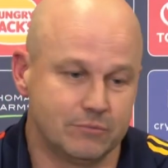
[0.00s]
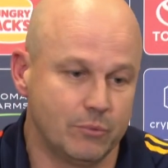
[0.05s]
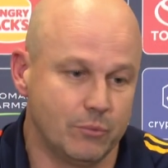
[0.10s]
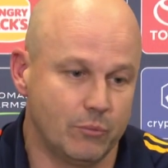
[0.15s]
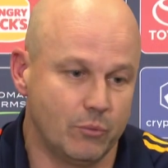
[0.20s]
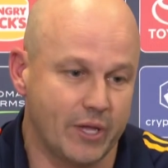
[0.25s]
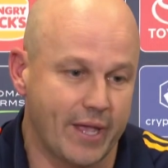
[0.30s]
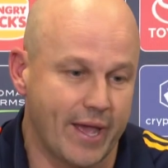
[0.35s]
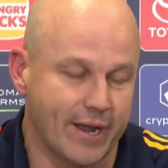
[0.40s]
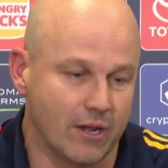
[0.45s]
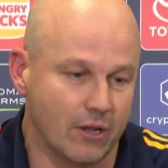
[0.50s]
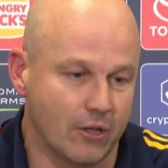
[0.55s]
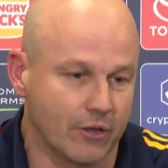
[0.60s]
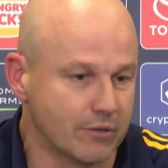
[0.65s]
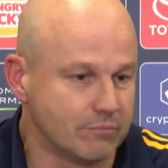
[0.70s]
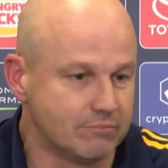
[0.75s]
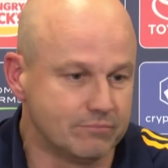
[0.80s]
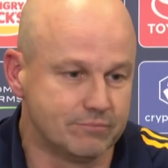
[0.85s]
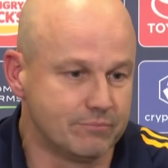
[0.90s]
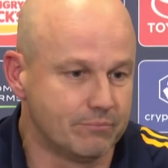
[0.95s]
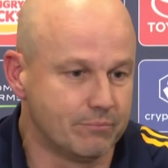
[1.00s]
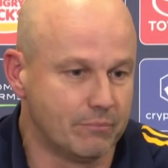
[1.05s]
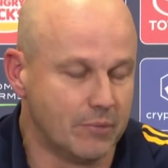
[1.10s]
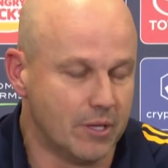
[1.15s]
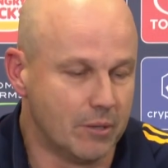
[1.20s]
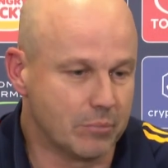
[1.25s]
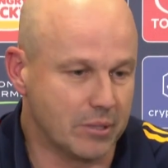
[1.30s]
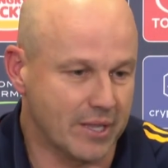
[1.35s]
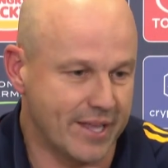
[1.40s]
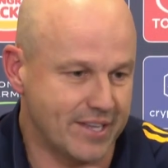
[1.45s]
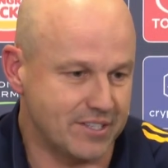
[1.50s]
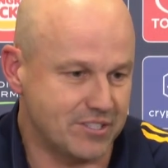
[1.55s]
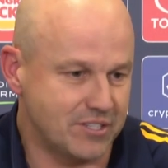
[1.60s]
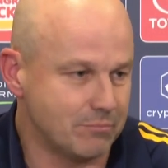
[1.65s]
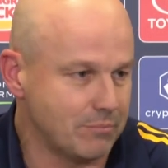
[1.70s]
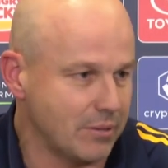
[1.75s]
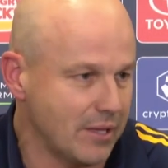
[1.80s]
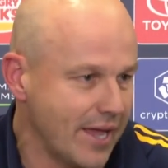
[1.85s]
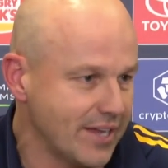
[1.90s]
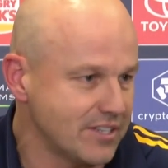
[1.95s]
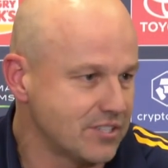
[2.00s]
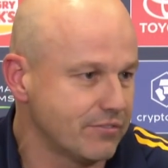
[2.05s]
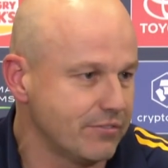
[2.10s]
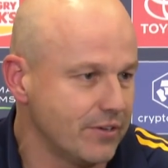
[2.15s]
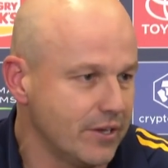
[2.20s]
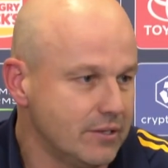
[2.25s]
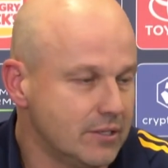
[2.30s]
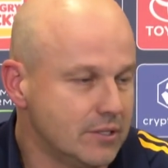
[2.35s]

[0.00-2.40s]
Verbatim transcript: We had a lot of plans in place for